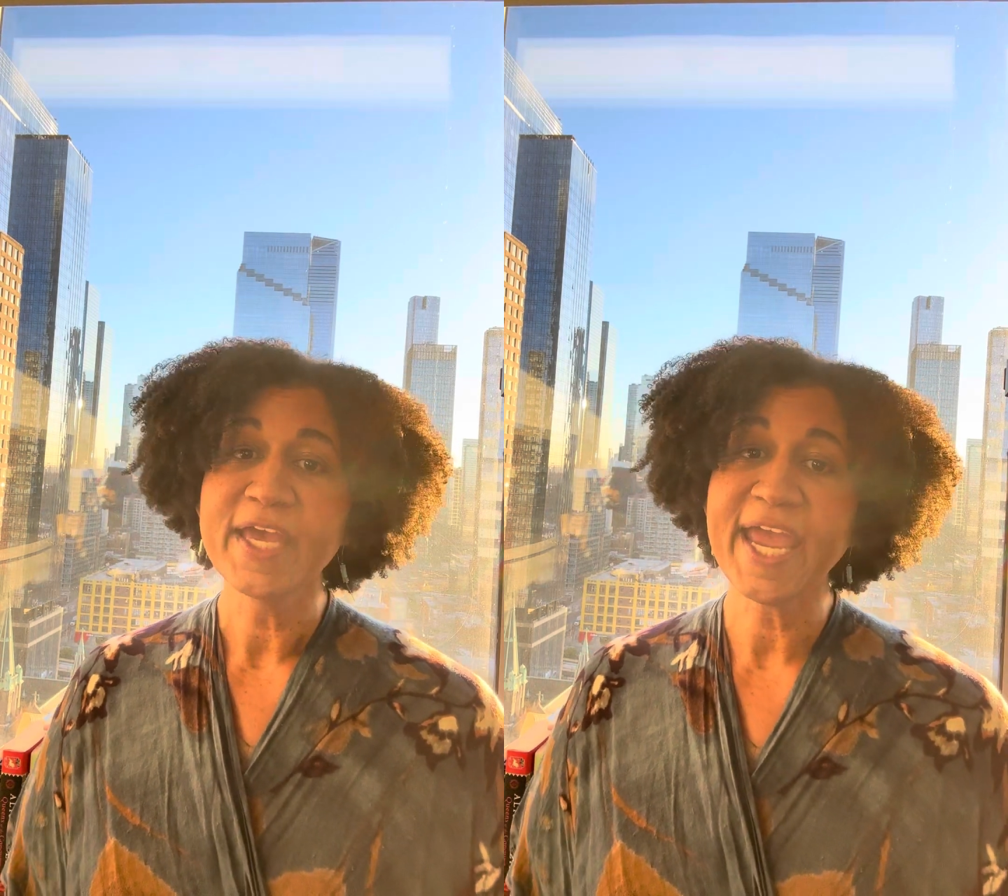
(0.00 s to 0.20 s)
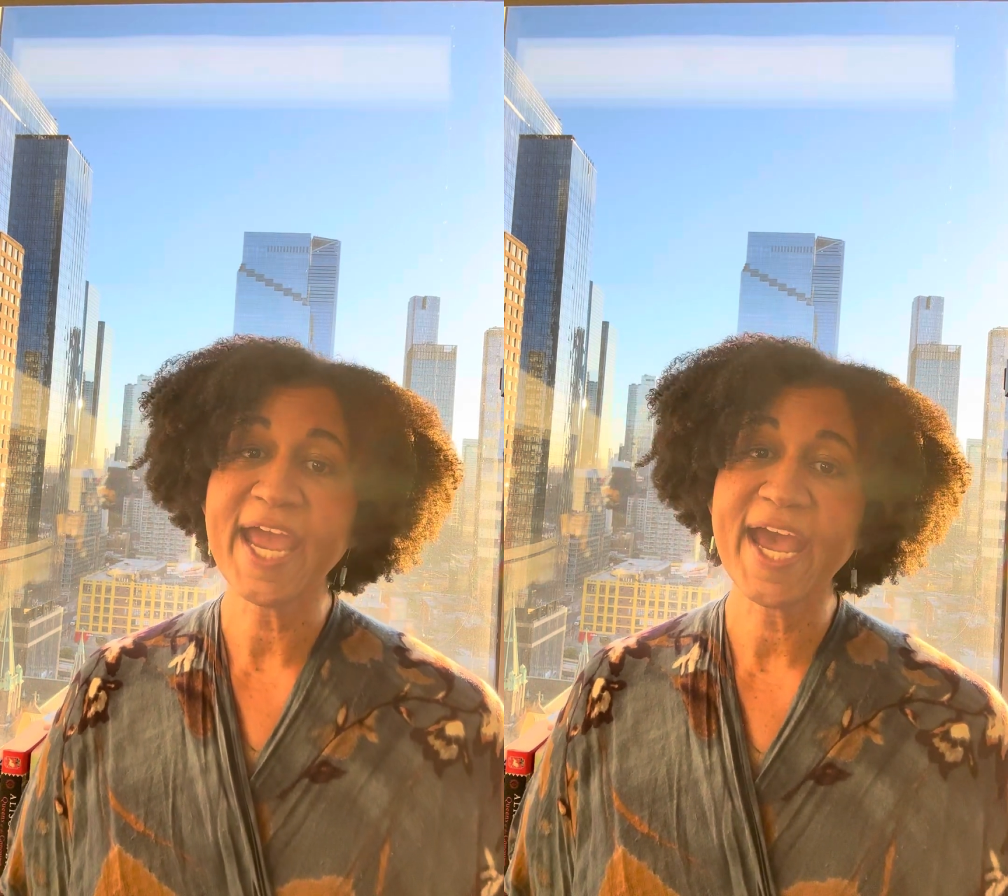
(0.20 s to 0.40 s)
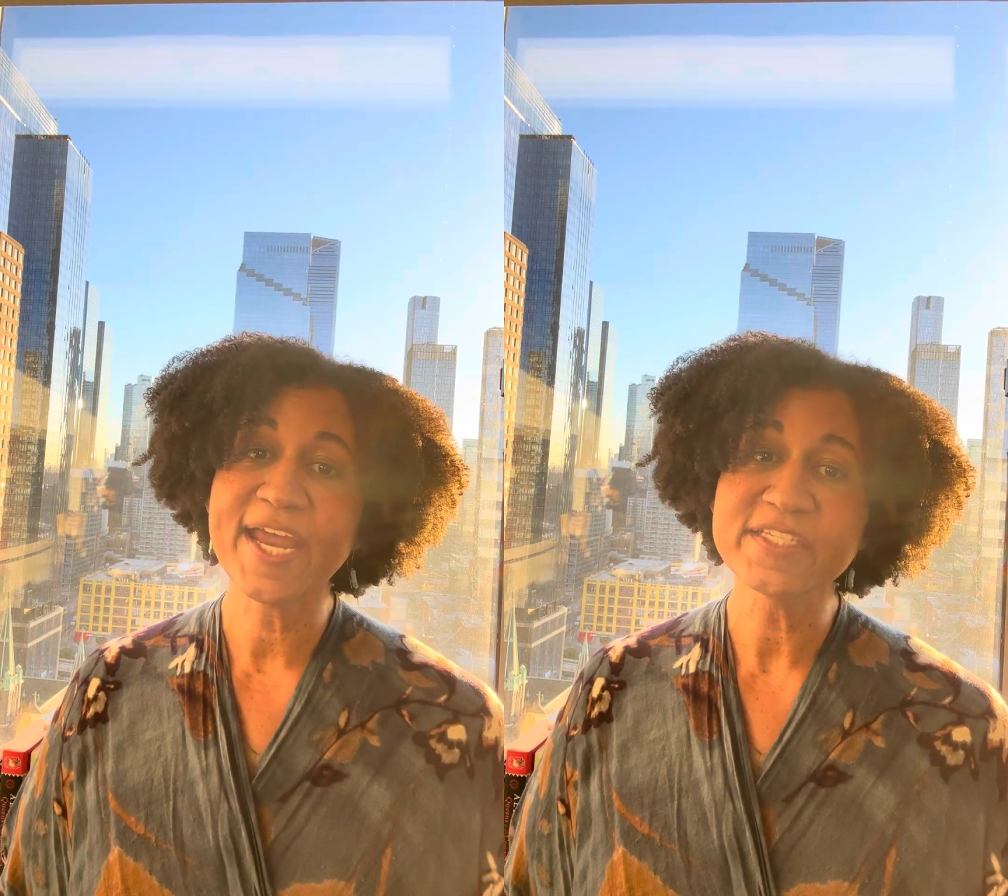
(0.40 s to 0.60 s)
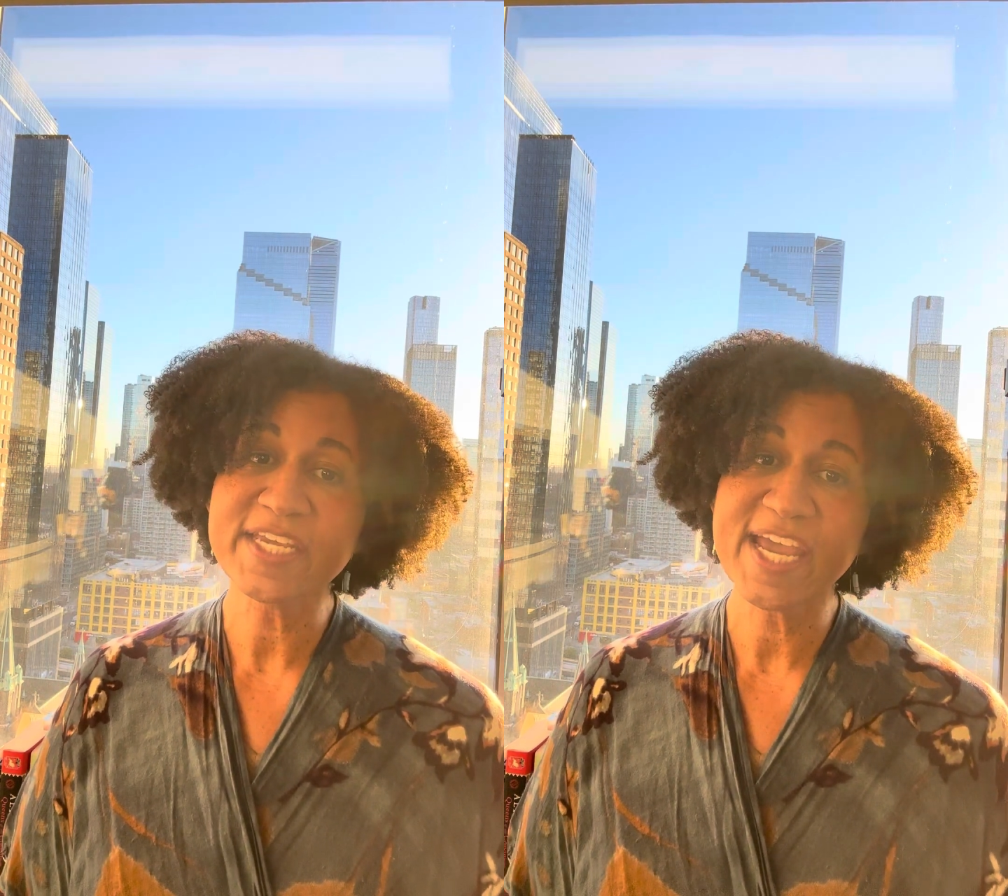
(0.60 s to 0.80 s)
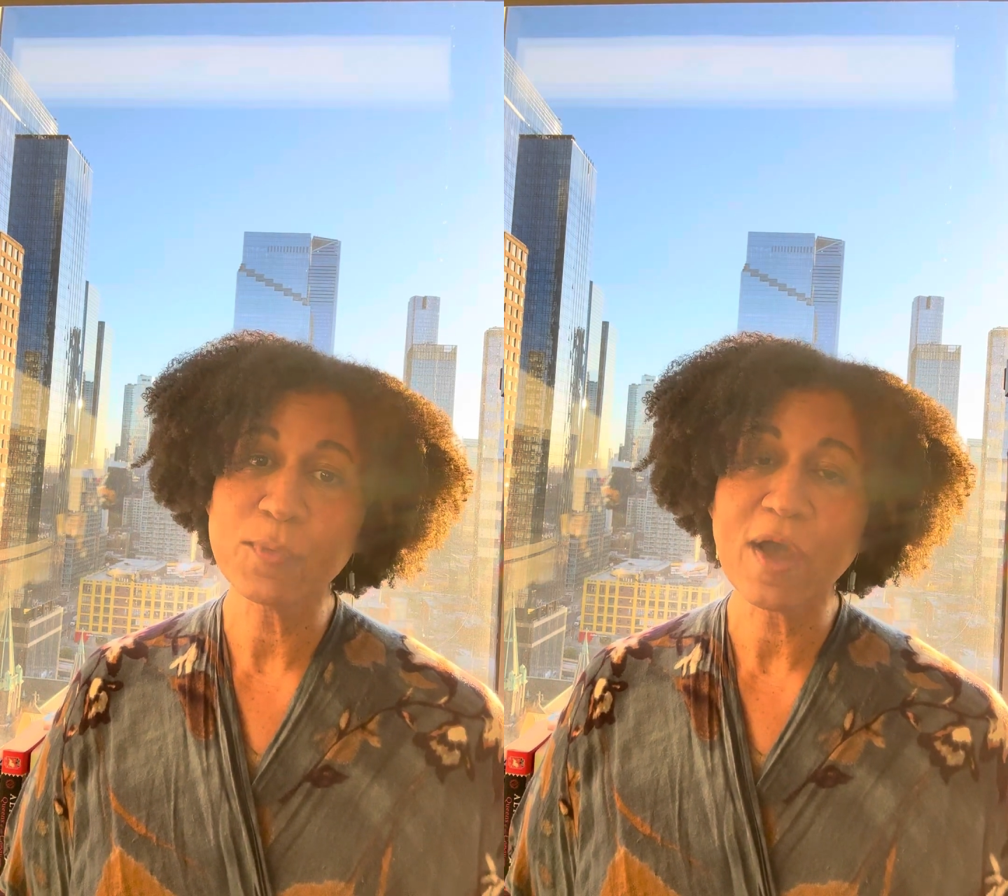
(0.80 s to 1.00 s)
and
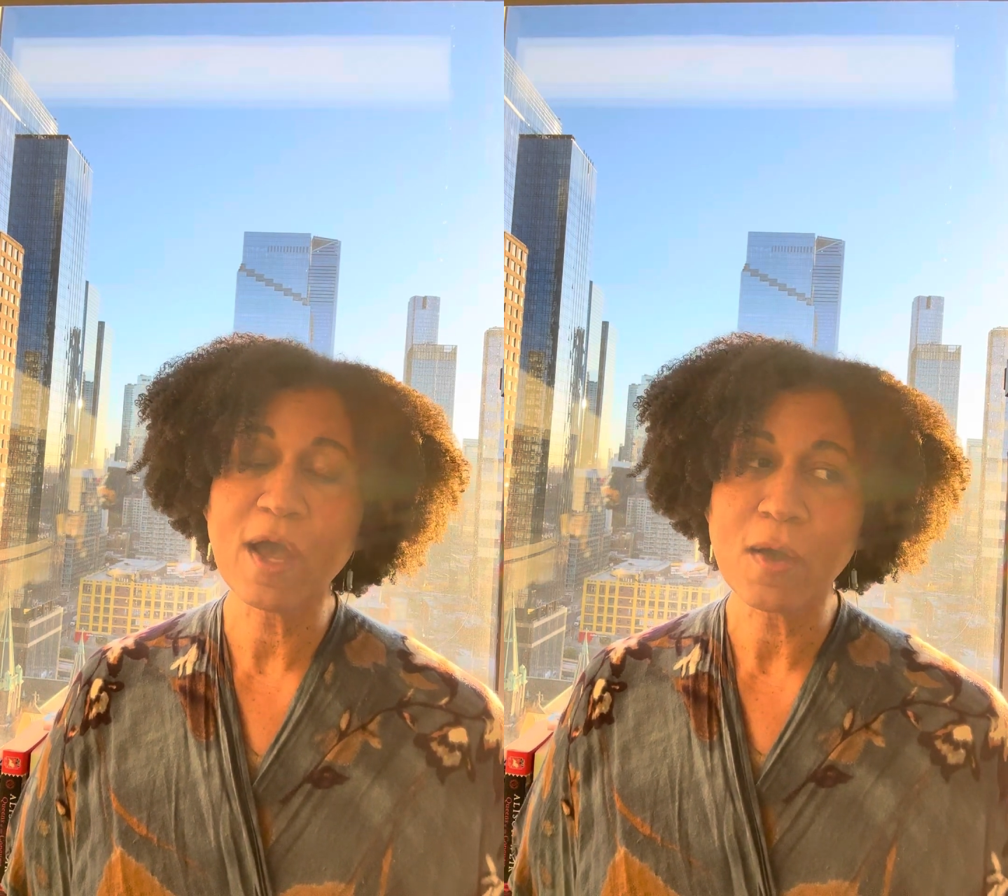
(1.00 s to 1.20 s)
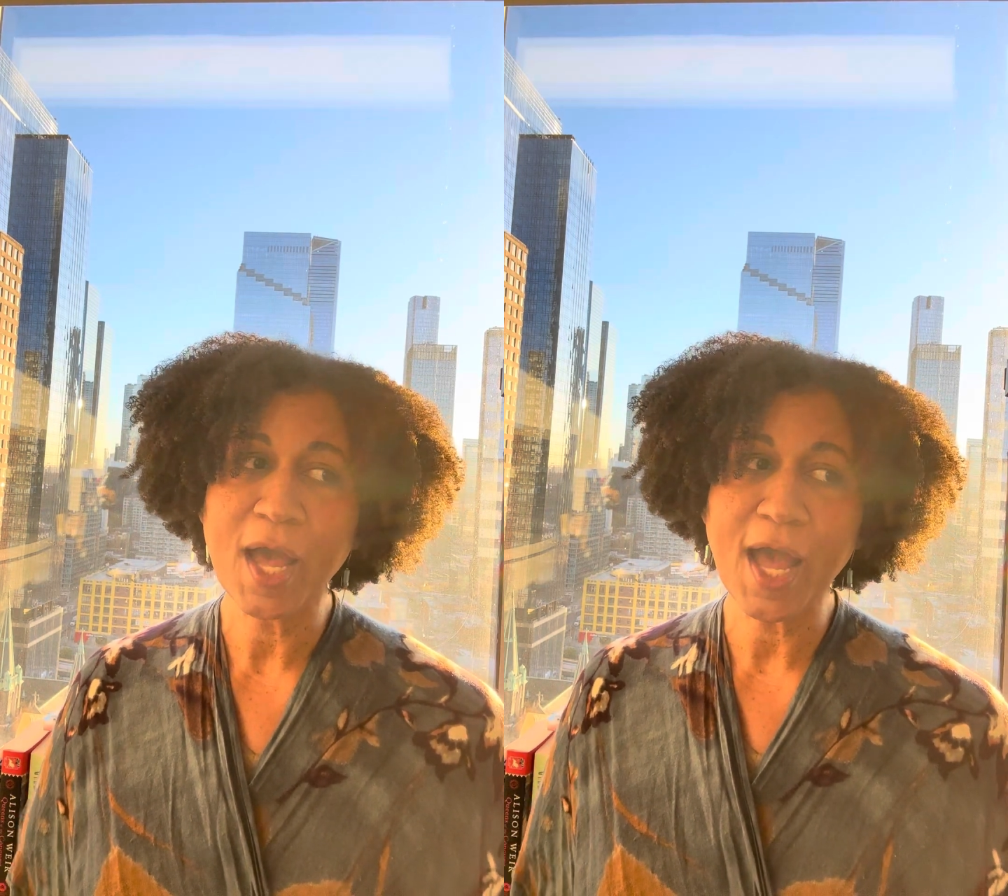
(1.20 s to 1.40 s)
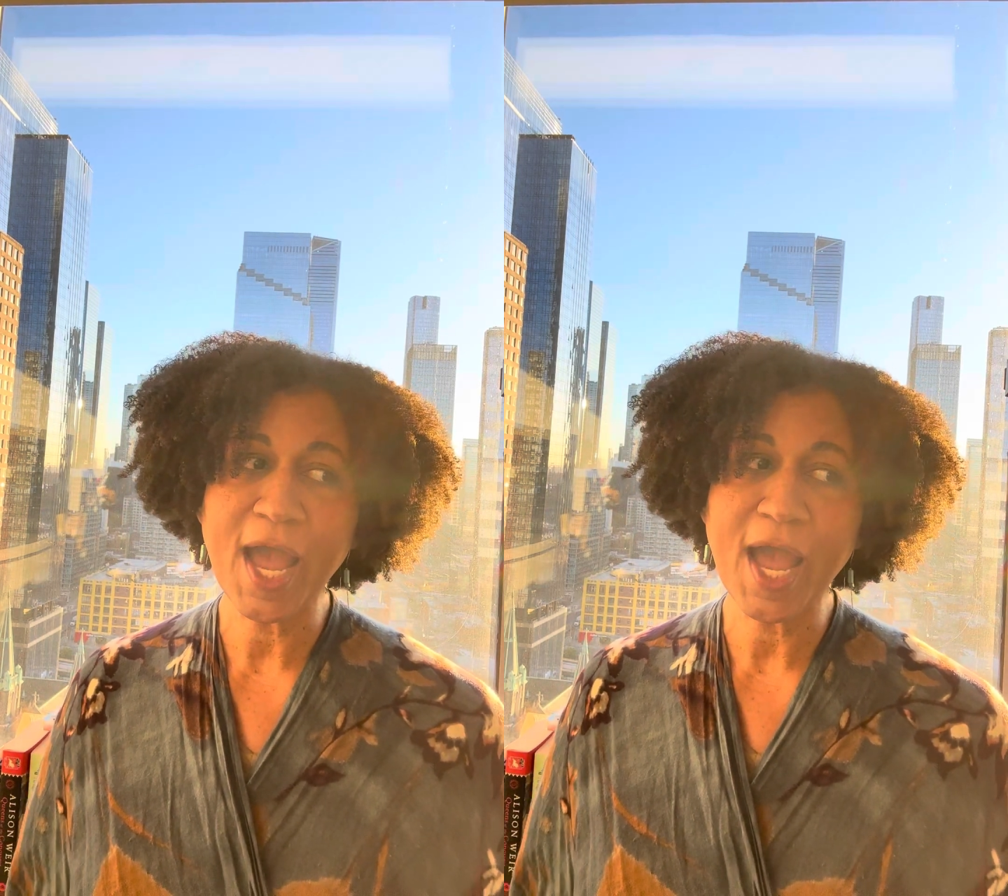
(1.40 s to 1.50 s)
say, well,